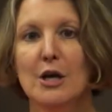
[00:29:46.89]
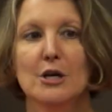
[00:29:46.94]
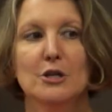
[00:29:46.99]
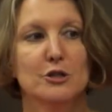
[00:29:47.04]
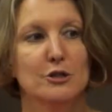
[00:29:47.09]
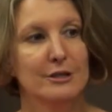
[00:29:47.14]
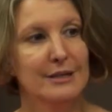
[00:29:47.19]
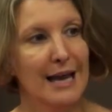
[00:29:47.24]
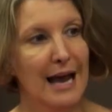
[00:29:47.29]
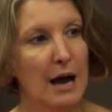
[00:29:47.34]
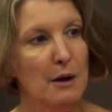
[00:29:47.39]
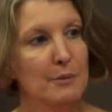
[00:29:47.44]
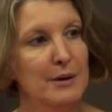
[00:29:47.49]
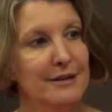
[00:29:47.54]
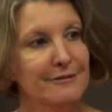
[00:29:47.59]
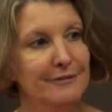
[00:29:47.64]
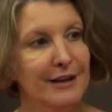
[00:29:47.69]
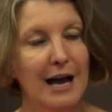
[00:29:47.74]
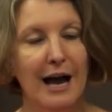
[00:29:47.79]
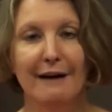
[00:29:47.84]
So now
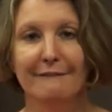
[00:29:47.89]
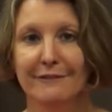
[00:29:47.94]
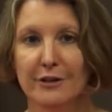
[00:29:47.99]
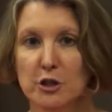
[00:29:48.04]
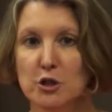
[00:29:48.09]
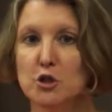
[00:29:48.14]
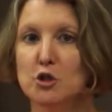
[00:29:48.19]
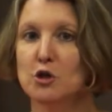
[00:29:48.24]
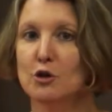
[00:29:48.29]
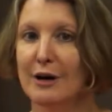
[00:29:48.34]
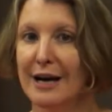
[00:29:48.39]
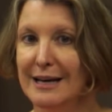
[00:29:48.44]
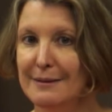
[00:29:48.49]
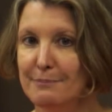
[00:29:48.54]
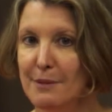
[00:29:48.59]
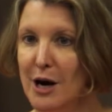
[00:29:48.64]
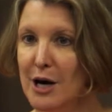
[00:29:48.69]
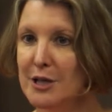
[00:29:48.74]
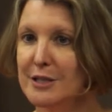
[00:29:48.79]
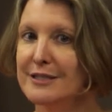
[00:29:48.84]
we've covered
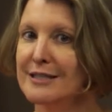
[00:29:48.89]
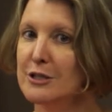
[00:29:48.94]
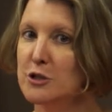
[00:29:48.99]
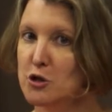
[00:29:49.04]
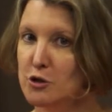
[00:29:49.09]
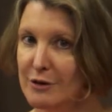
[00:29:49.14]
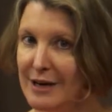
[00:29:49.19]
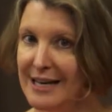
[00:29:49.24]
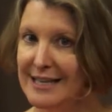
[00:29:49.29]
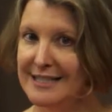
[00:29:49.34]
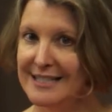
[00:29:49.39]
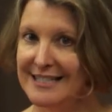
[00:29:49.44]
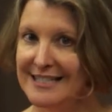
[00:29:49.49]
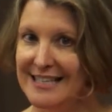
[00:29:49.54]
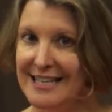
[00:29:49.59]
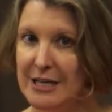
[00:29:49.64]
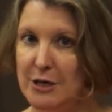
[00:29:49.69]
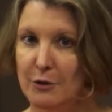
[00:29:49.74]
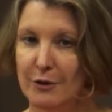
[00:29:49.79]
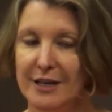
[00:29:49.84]
trademarks and trade
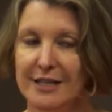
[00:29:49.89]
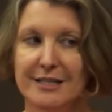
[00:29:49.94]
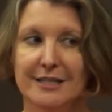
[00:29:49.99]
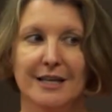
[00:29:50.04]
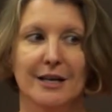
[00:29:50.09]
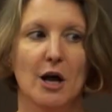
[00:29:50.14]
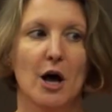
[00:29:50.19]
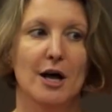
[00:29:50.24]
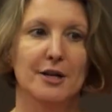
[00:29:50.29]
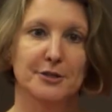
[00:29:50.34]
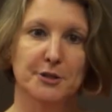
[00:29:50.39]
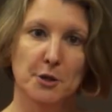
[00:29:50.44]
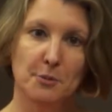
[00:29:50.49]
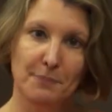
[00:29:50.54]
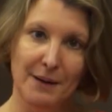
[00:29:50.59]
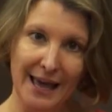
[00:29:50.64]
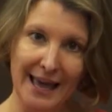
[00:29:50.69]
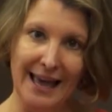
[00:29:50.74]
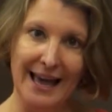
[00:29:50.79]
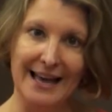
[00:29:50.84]
secrets and also
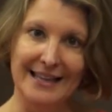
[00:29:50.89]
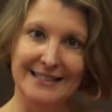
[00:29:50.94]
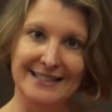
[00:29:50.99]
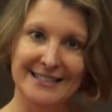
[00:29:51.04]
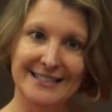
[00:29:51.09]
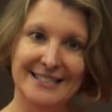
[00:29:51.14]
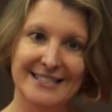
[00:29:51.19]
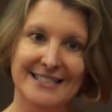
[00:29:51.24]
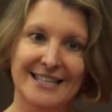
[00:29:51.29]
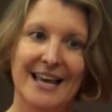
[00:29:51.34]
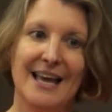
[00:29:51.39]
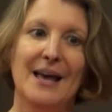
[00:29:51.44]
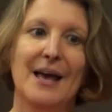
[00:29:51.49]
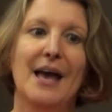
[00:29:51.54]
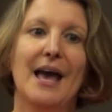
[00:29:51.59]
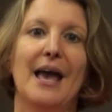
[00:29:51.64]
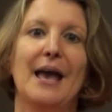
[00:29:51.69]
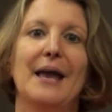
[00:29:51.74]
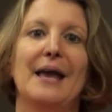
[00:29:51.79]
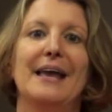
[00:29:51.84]
patents
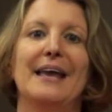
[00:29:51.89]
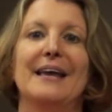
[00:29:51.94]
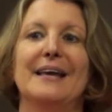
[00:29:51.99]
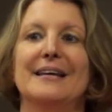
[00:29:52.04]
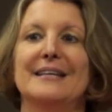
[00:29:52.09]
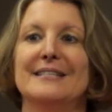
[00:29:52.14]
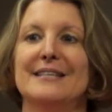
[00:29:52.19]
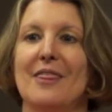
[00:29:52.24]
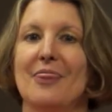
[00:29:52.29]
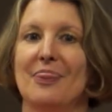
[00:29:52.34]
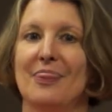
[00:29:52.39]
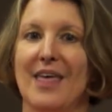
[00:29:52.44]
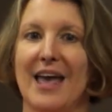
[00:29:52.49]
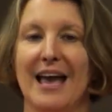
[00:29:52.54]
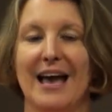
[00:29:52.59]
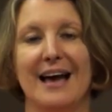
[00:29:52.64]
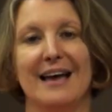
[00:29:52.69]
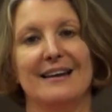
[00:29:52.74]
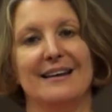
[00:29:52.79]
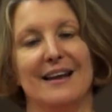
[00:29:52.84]
and
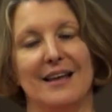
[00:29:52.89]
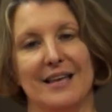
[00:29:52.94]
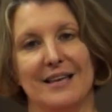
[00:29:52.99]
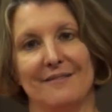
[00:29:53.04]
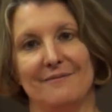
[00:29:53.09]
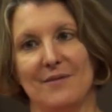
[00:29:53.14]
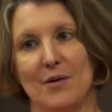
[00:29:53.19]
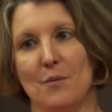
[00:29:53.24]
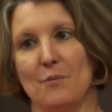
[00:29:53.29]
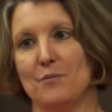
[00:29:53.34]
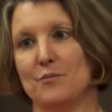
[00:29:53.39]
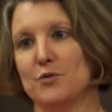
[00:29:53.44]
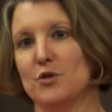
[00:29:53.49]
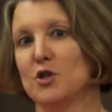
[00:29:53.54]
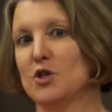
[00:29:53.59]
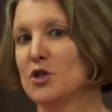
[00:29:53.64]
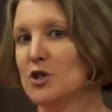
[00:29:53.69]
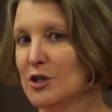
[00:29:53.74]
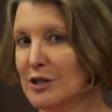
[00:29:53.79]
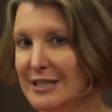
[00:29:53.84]
that
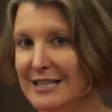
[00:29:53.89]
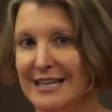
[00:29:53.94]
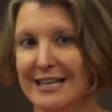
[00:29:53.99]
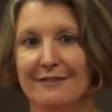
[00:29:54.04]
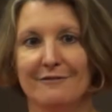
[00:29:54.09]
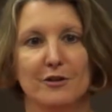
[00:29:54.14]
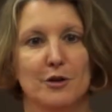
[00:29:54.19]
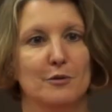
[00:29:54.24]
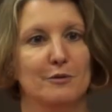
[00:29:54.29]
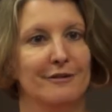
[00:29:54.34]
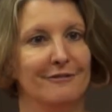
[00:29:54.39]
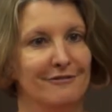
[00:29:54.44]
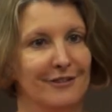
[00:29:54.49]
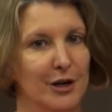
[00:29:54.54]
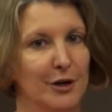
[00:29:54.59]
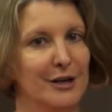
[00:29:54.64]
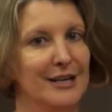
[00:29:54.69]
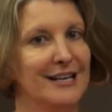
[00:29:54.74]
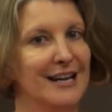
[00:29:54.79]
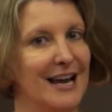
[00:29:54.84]
should give you a
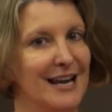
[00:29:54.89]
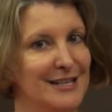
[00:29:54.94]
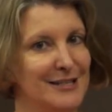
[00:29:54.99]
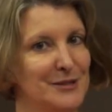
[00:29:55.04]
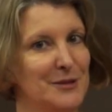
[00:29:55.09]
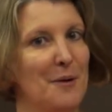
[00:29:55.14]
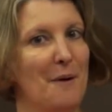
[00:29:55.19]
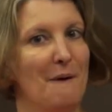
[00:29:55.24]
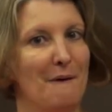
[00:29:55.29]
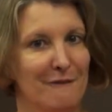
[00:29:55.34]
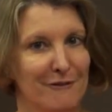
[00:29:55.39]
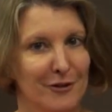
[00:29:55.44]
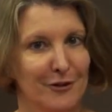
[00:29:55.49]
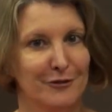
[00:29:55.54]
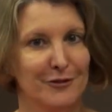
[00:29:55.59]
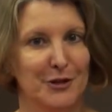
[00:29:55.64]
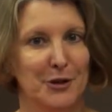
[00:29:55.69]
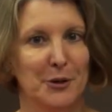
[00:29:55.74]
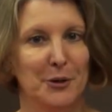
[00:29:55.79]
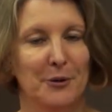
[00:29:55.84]
very nice
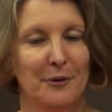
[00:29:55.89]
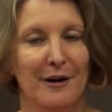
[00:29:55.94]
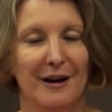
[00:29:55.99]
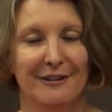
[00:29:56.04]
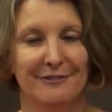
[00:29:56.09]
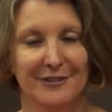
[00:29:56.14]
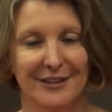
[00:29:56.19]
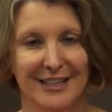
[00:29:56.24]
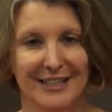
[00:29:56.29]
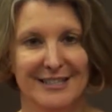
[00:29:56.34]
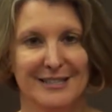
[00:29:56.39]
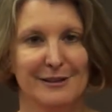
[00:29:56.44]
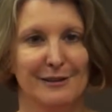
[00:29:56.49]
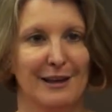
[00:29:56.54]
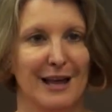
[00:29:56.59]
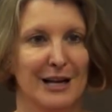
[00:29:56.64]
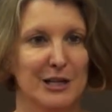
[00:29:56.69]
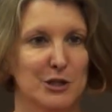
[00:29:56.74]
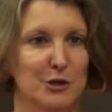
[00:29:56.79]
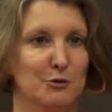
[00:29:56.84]
overview of
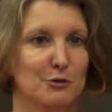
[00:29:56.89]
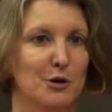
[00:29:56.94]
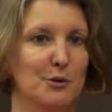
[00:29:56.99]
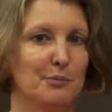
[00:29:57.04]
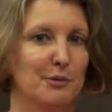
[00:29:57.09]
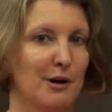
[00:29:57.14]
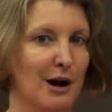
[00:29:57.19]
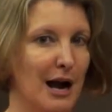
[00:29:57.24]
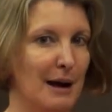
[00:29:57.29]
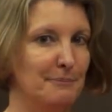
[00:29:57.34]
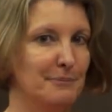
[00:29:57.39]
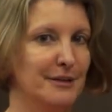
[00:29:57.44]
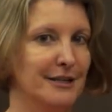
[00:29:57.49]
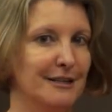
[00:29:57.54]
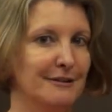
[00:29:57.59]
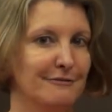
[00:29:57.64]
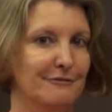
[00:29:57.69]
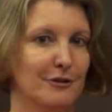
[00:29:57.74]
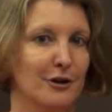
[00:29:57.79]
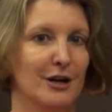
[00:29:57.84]
intellectual
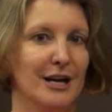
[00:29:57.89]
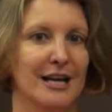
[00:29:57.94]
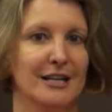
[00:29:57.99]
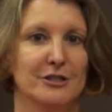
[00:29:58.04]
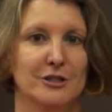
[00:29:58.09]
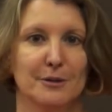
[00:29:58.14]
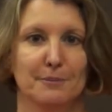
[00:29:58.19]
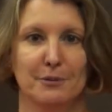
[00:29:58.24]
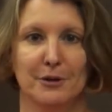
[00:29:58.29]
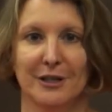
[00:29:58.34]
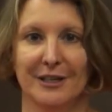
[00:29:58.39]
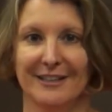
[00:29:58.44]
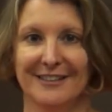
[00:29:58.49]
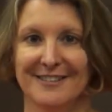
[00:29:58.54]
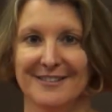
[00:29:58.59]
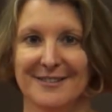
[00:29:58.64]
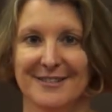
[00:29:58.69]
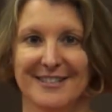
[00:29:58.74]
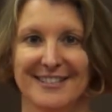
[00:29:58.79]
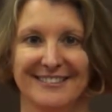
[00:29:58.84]
property for
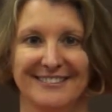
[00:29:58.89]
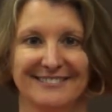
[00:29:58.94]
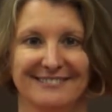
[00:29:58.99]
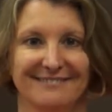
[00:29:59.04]
entrepreneurs.